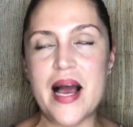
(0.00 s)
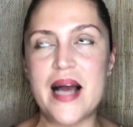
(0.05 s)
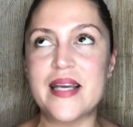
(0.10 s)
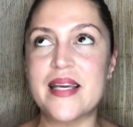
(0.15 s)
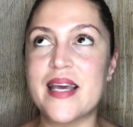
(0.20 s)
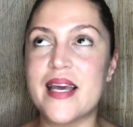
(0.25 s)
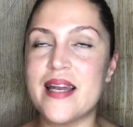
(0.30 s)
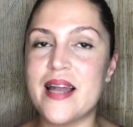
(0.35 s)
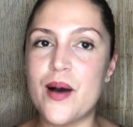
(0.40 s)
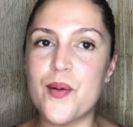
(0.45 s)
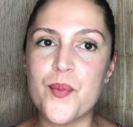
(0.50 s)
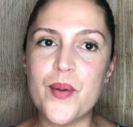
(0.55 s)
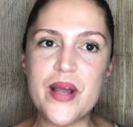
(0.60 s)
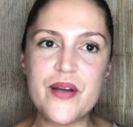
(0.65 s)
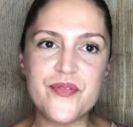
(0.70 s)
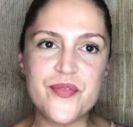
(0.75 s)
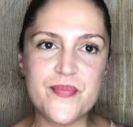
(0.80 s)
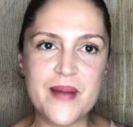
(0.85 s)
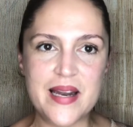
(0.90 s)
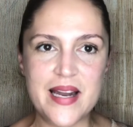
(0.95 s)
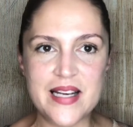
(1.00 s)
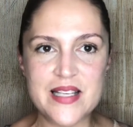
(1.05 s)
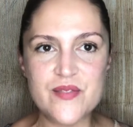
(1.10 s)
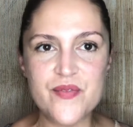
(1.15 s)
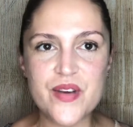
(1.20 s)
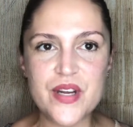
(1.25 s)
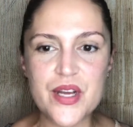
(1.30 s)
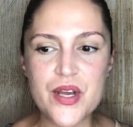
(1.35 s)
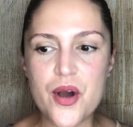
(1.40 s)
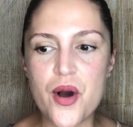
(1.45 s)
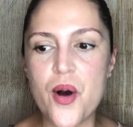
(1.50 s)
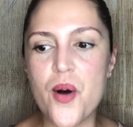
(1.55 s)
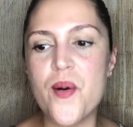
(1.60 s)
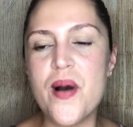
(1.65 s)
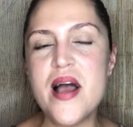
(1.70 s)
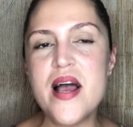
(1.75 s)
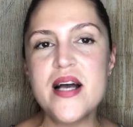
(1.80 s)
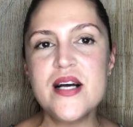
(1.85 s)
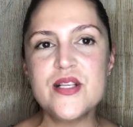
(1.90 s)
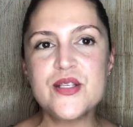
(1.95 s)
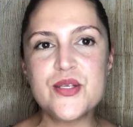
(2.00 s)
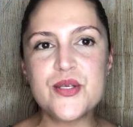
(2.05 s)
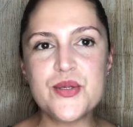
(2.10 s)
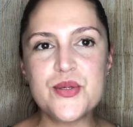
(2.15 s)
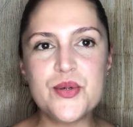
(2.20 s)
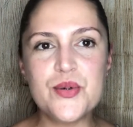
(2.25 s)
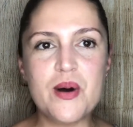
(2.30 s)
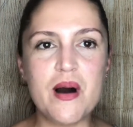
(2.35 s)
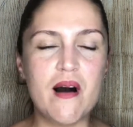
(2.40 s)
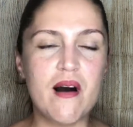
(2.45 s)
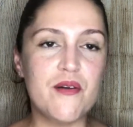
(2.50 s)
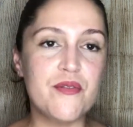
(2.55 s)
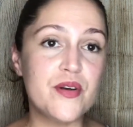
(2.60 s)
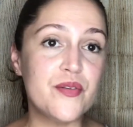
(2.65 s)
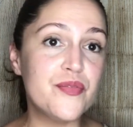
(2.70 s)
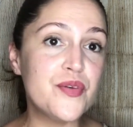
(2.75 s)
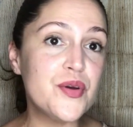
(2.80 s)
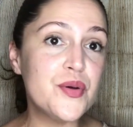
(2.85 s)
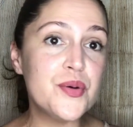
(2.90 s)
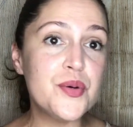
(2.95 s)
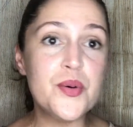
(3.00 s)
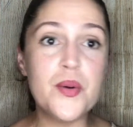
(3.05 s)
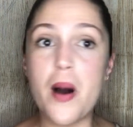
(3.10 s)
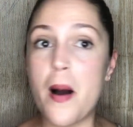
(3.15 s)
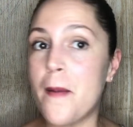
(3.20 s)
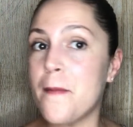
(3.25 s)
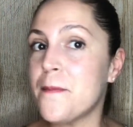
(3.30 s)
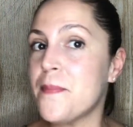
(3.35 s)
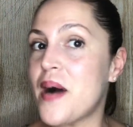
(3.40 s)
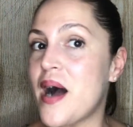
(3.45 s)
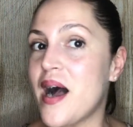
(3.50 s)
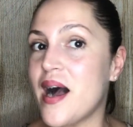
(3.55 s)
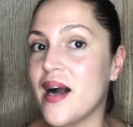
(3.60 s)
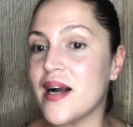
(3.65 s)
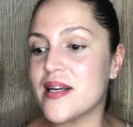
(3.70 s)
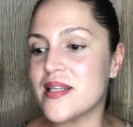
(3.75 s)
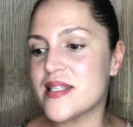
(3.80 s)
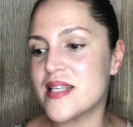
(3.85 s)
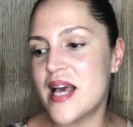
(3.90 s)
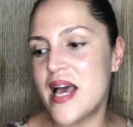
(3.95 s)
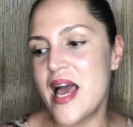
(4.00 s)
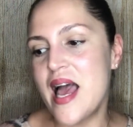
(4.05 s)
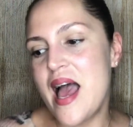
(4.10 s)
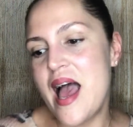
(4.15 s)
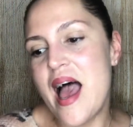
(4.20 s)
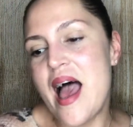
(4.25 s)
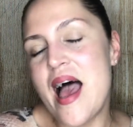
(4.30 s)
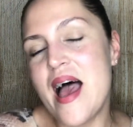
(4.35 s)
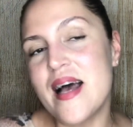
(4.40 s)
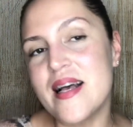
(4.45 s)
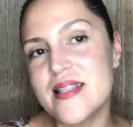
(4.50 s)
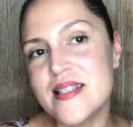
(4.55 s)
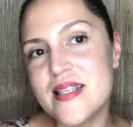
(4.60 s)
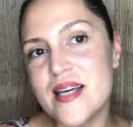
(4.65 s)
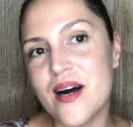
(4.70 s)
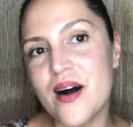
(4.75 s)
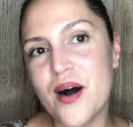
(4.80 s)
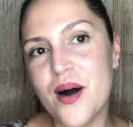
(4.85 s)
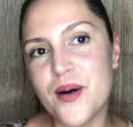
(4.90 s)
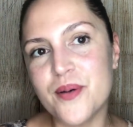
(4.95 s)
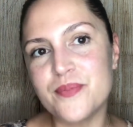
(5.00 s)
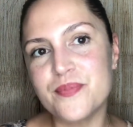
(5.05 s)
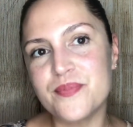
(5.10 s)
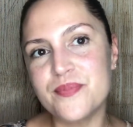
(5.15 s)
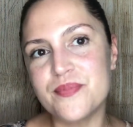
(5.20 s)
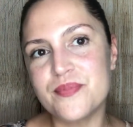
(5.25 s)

I cannot wait for my next video to uh, review, unbox, and um,